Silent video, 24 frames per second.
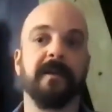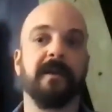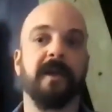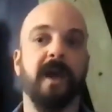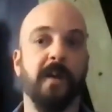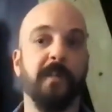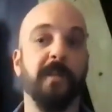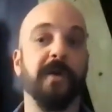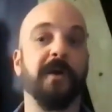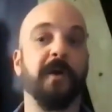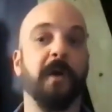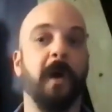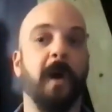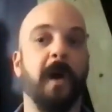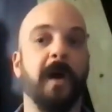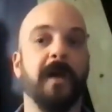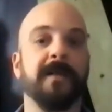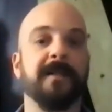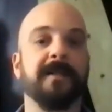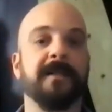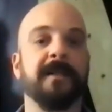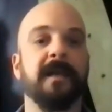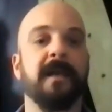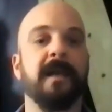come
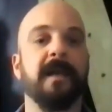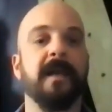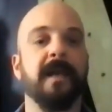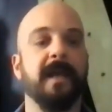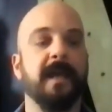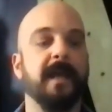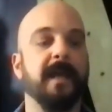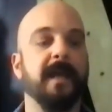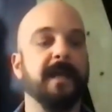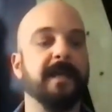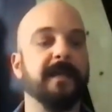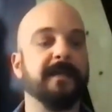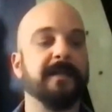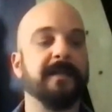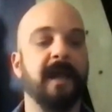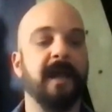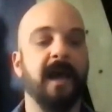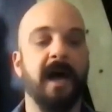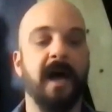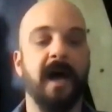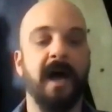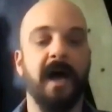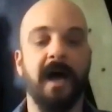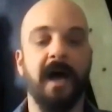across is
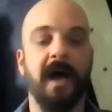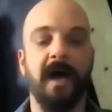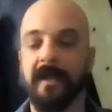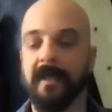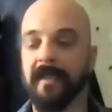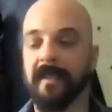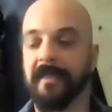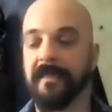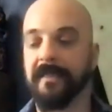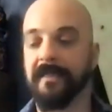the